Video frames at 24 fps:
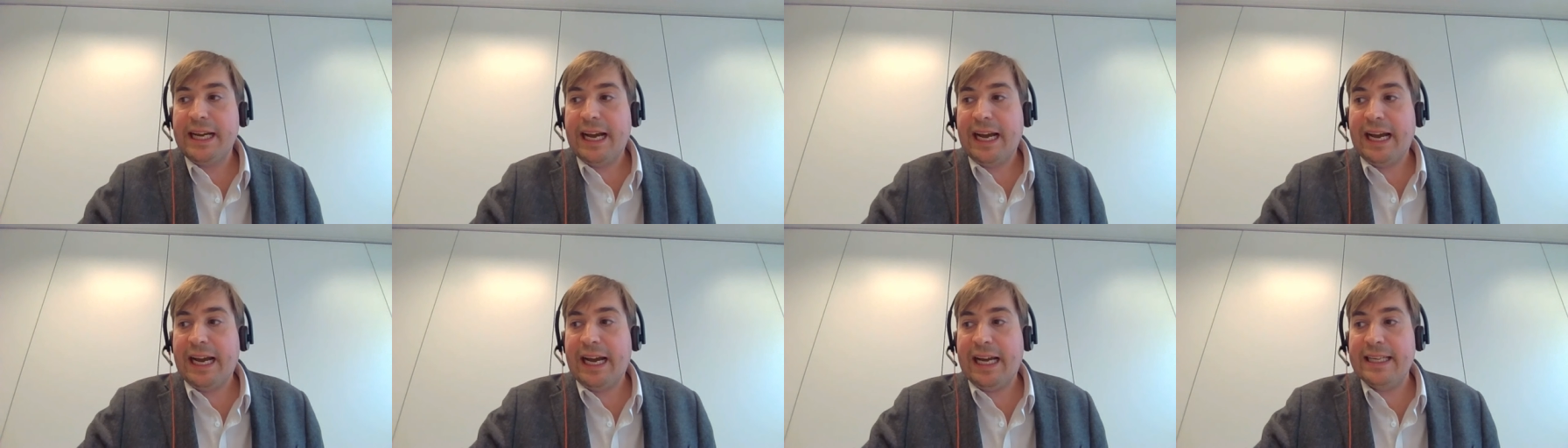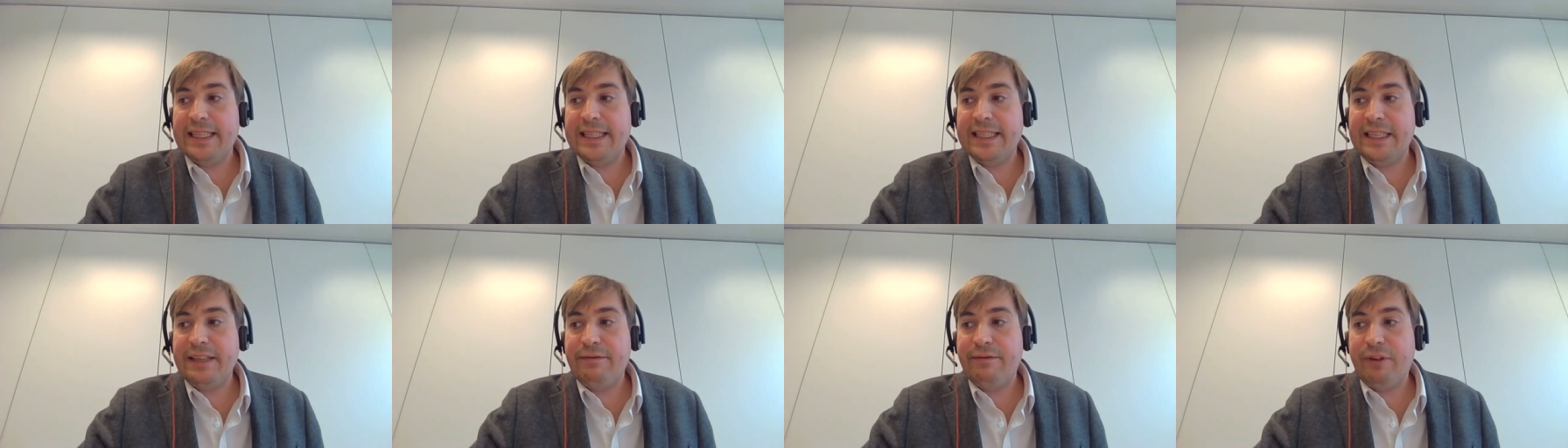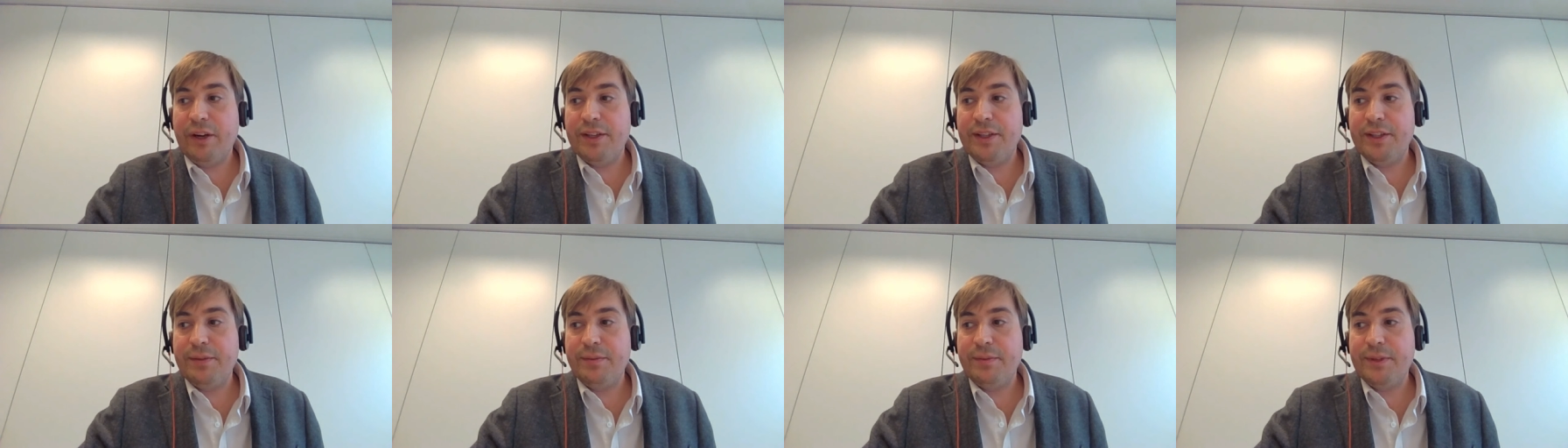and he
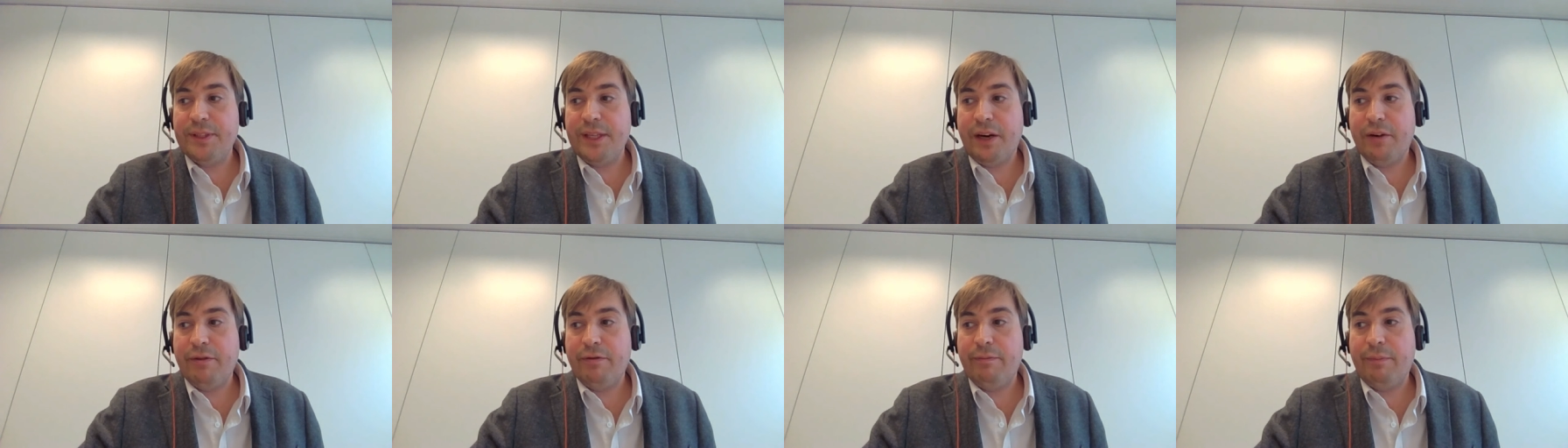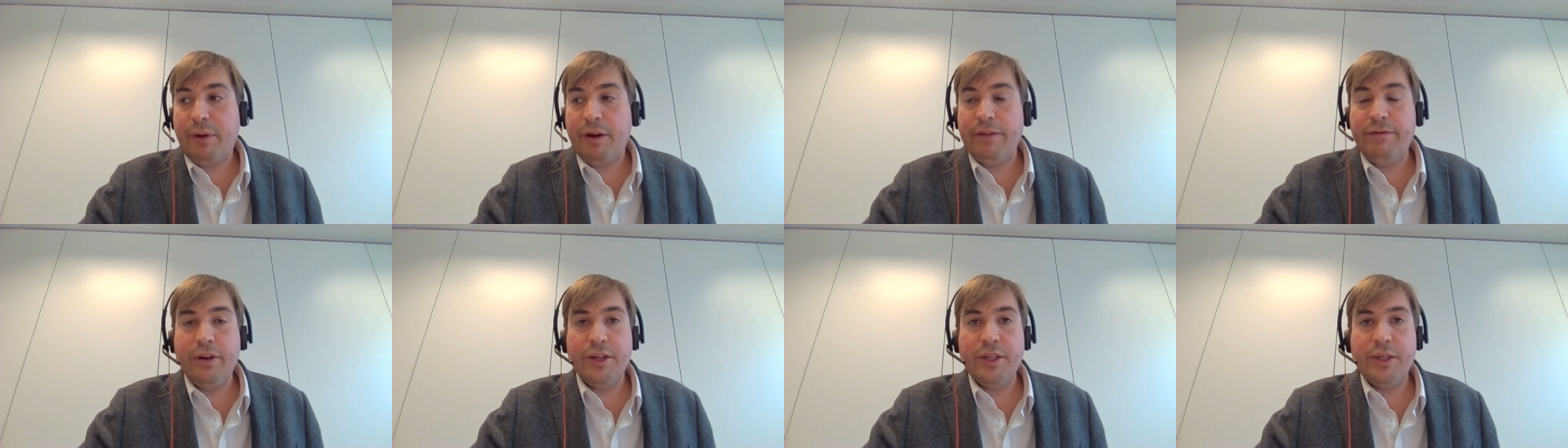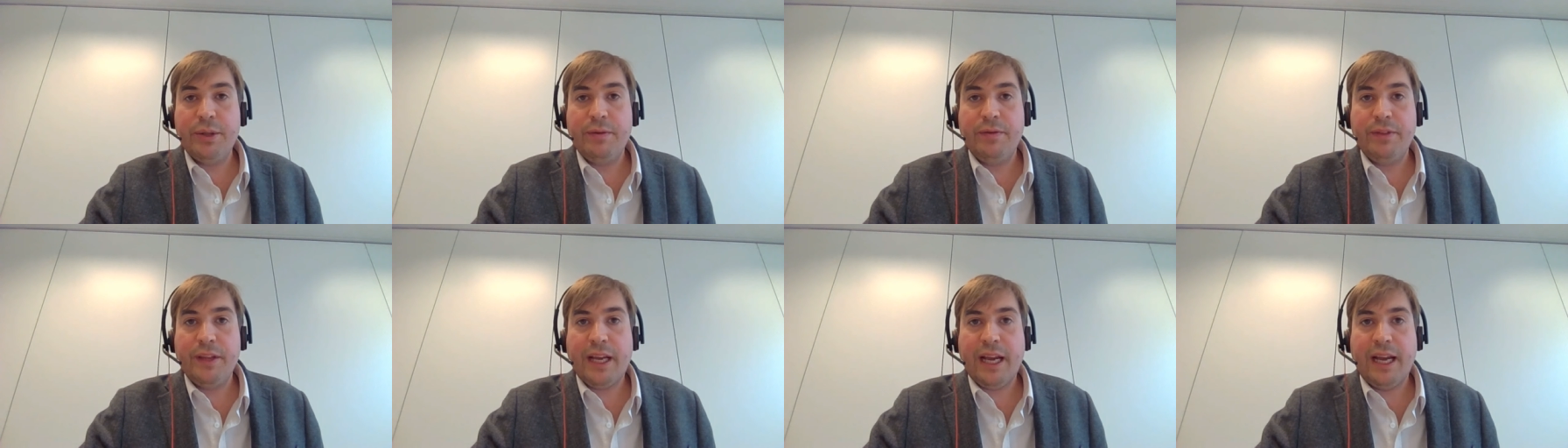finds himself, by
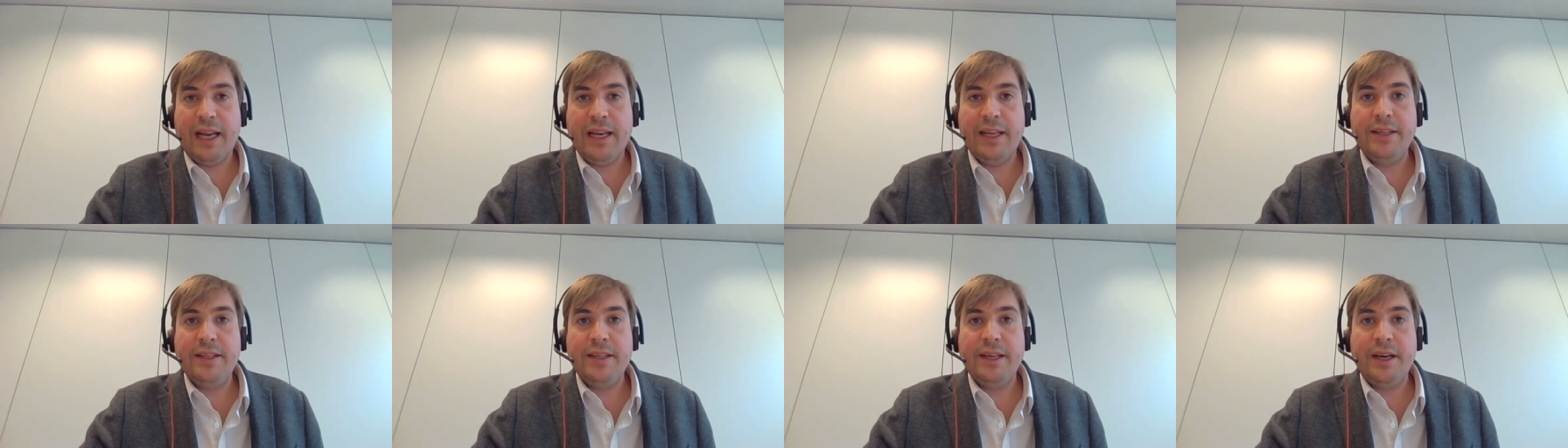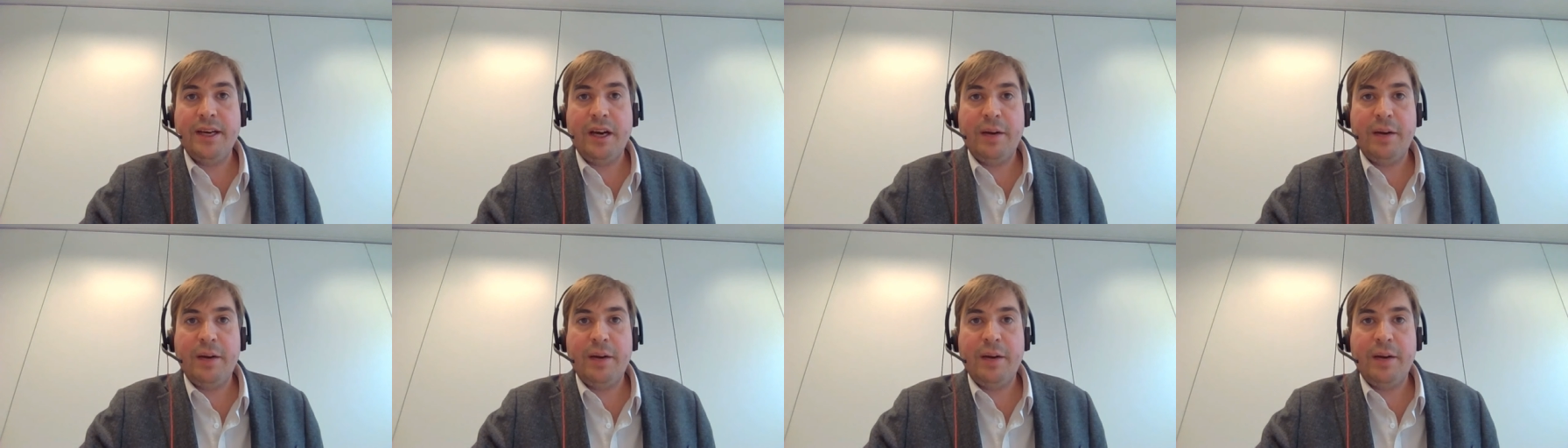virtue of the calendar,